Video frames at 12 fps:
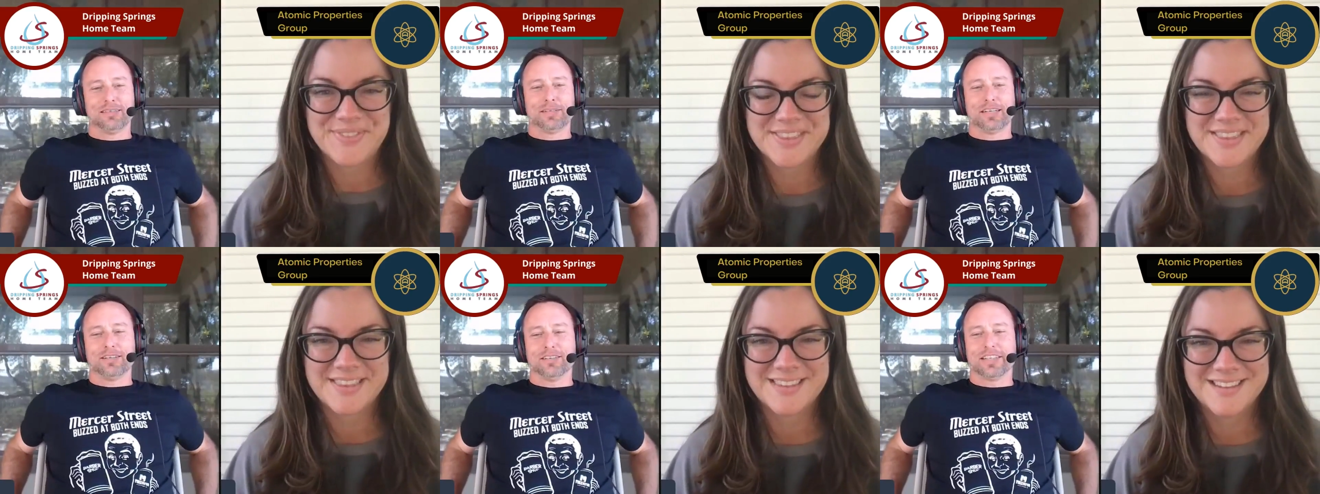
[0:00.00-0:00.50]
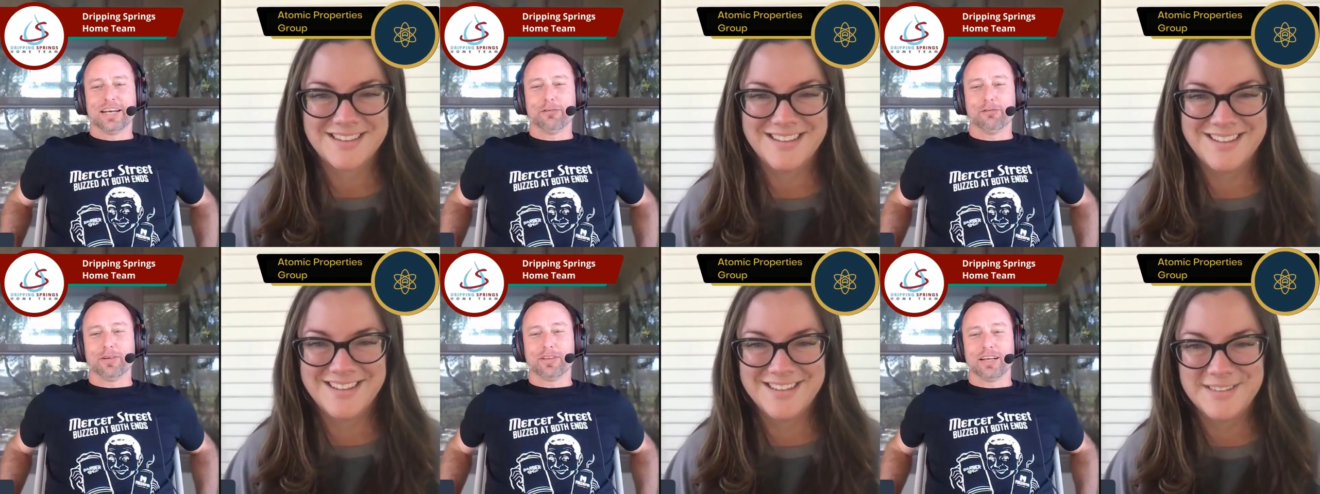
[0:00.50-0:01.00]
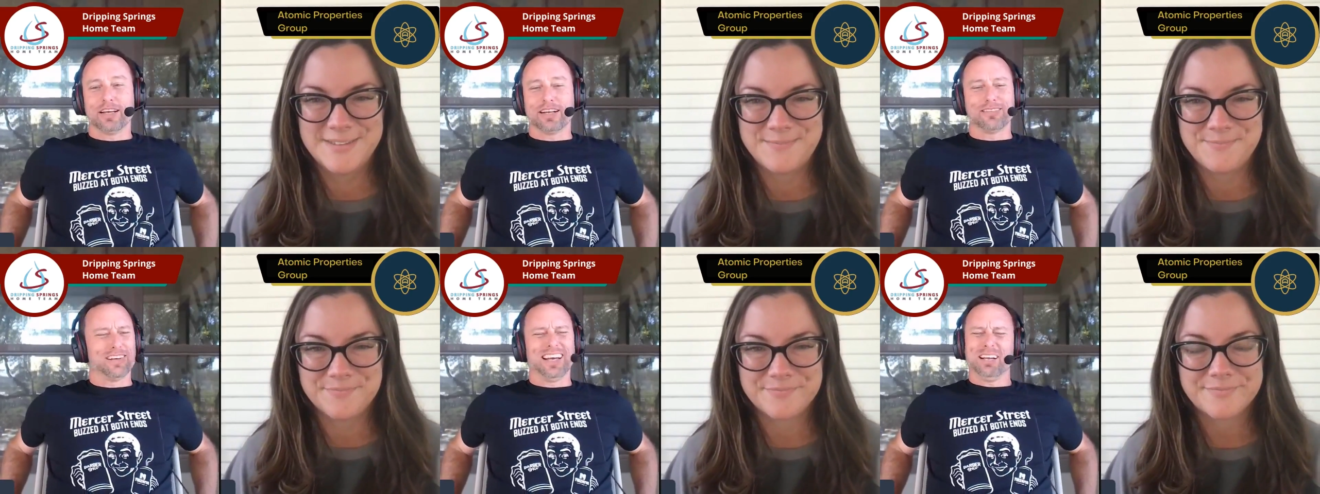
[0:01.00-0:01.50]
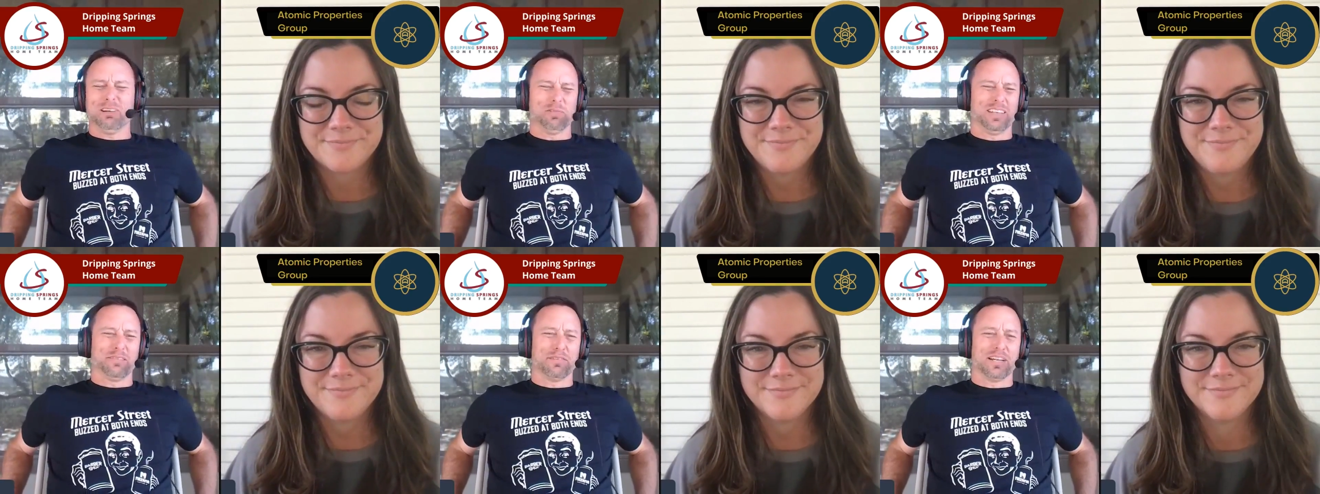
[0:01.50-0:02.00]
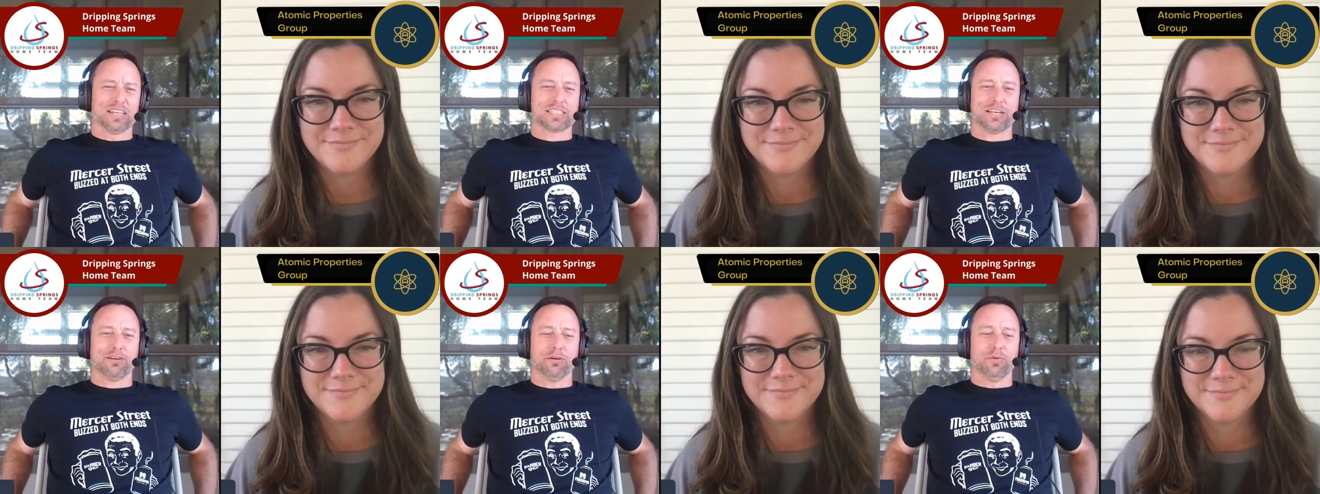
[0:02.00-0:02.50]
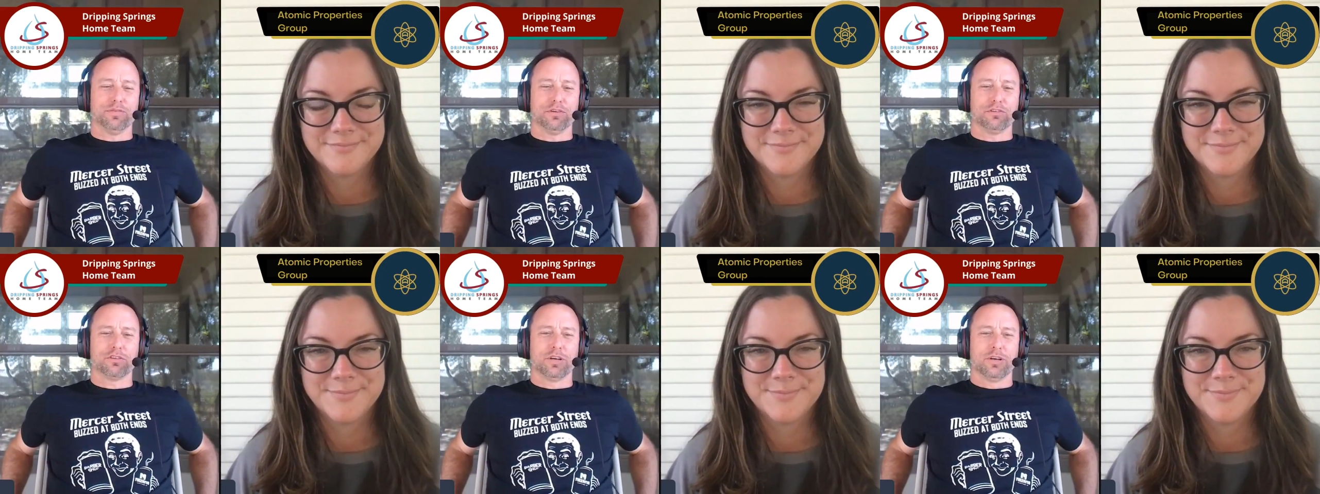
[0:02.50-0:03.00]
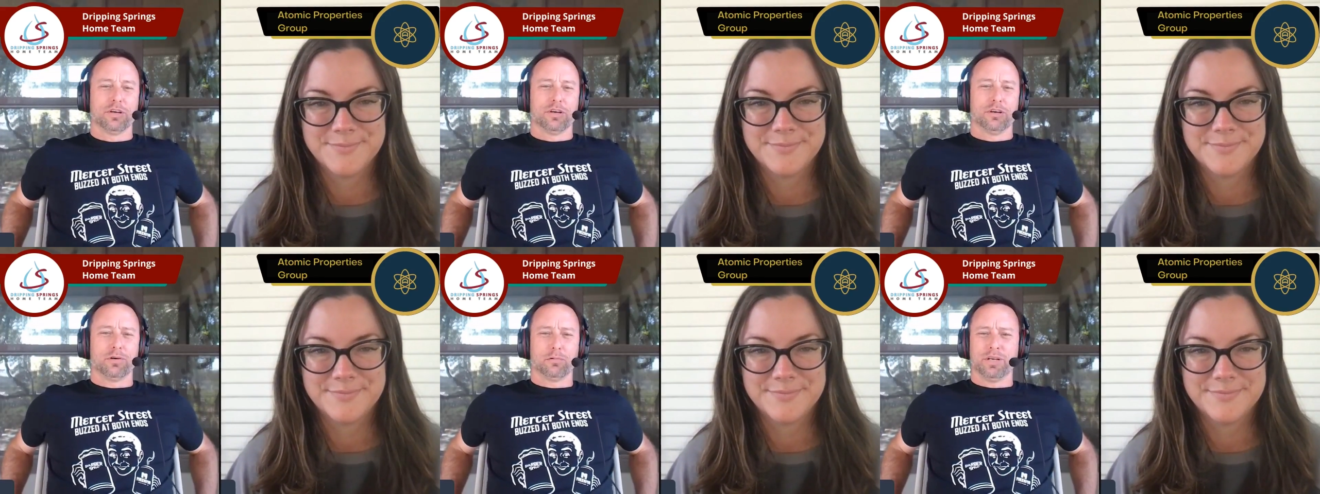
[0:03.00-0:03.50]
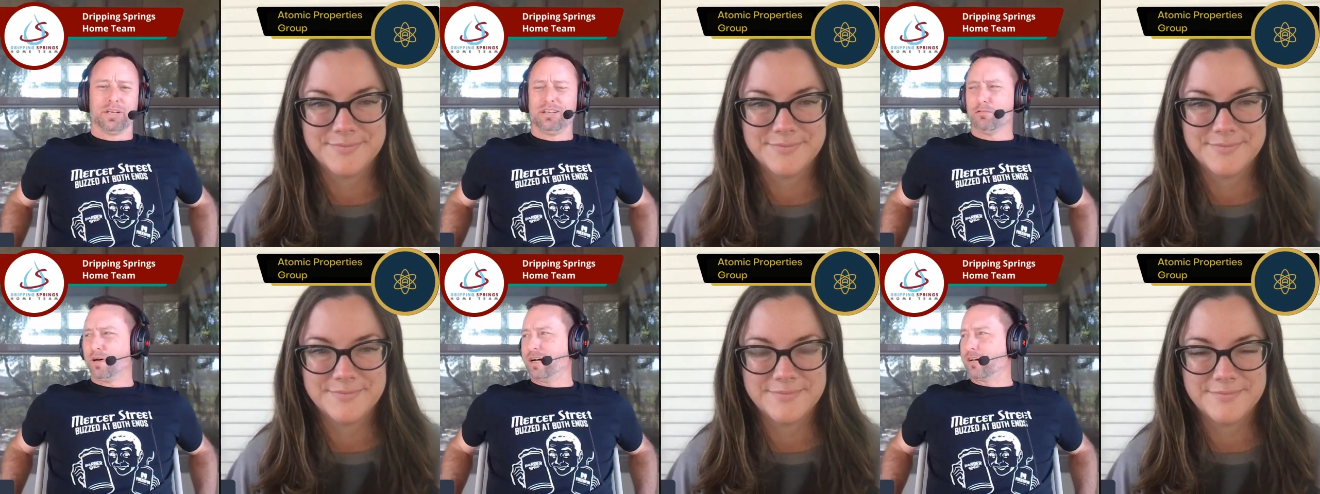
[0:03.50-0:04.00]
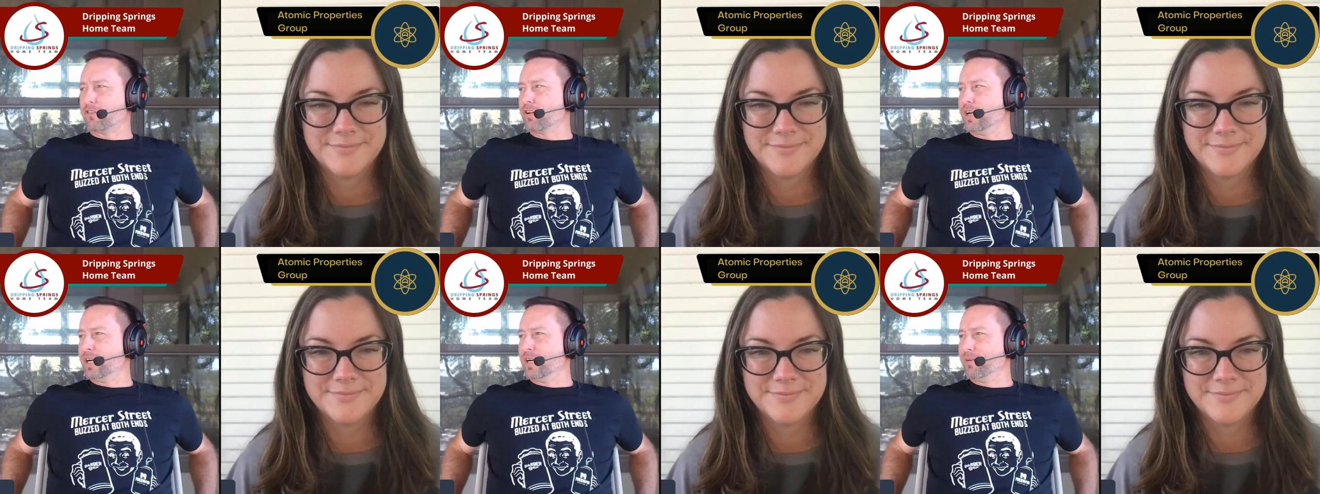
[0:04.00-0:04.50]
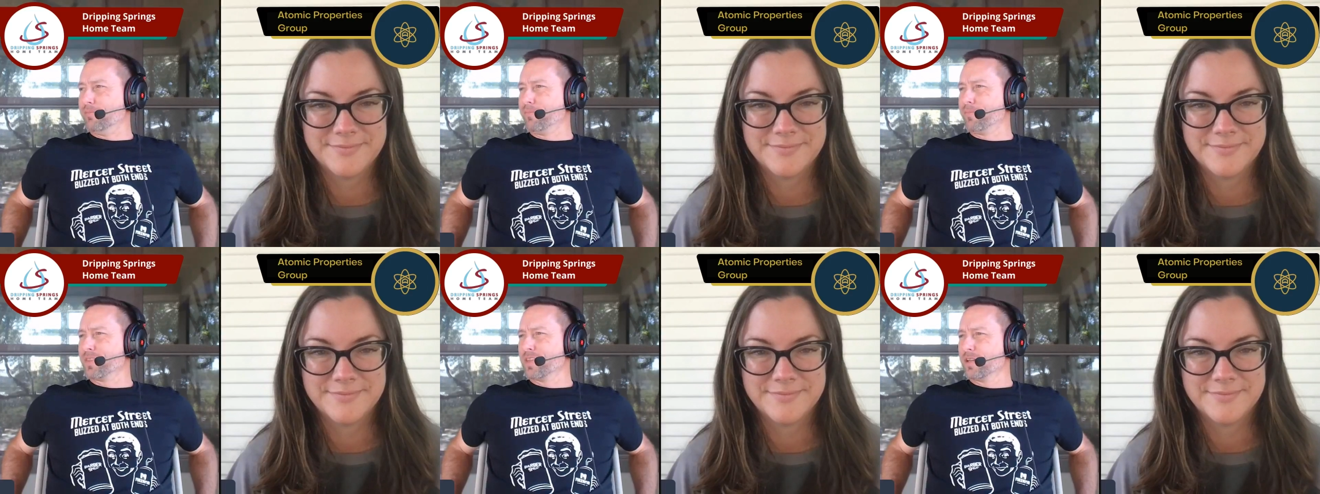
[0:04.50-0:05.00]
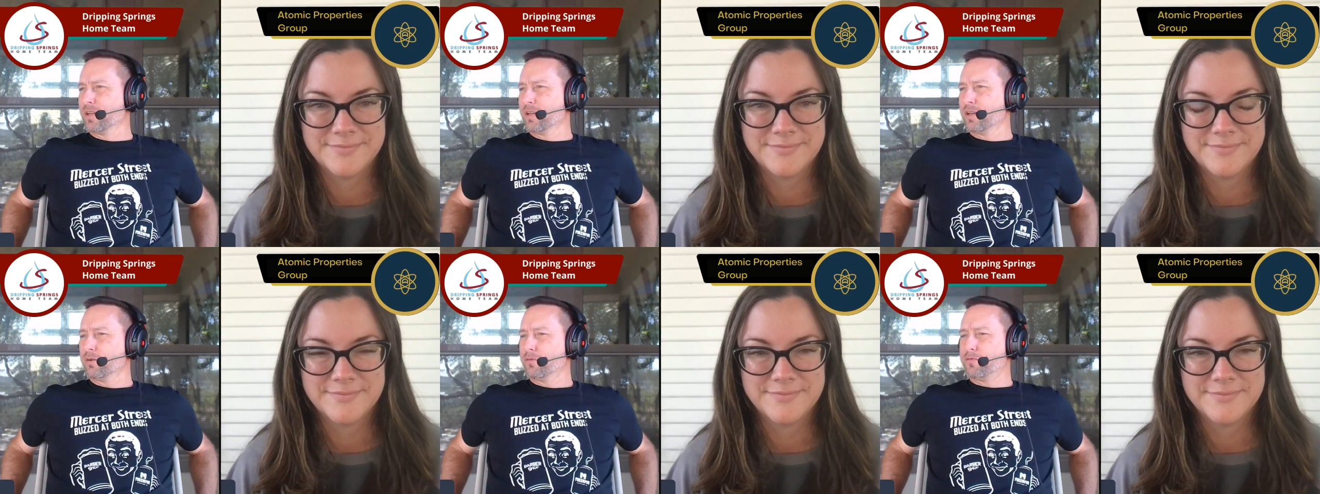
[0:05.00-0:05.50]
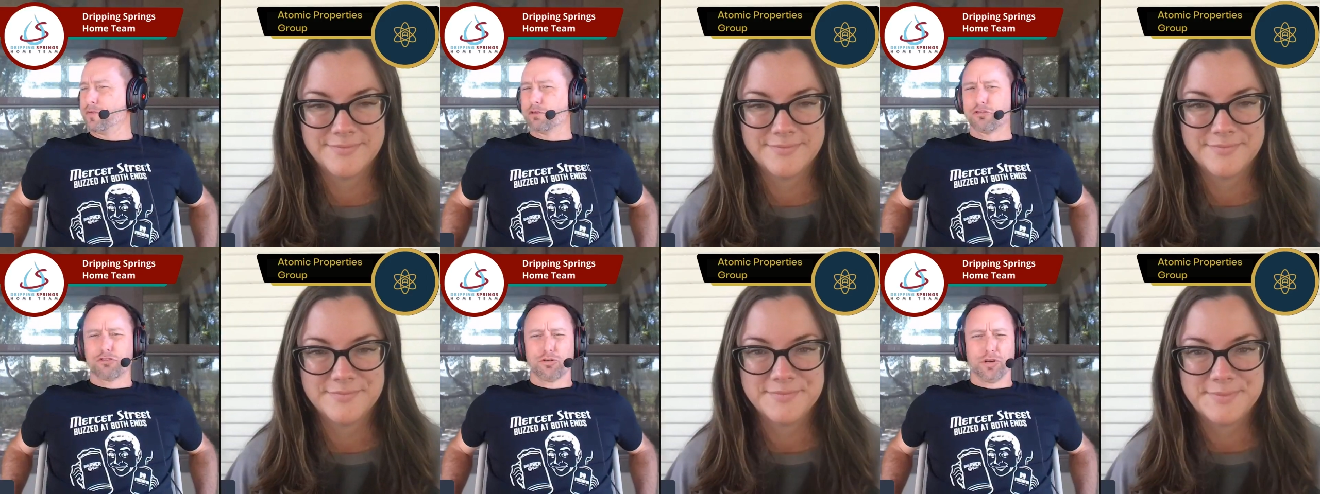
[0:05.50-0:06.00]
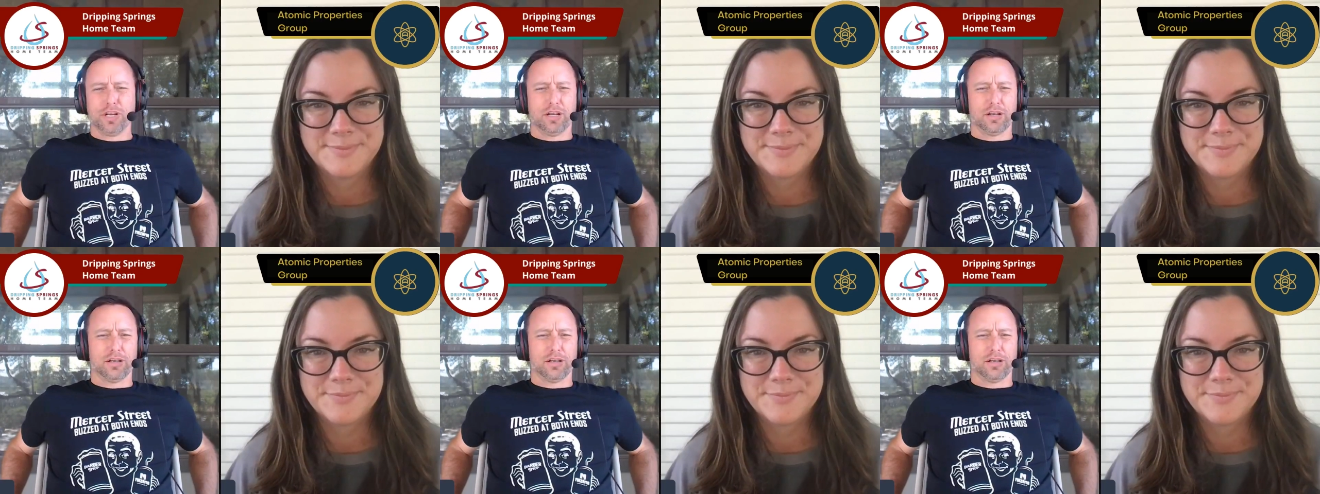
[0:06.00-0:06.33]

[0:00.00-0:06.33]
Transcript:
Speaker 1: I'm not all down with that. I don't, I don't really even like scary movies, but we did watch um, Fear Street.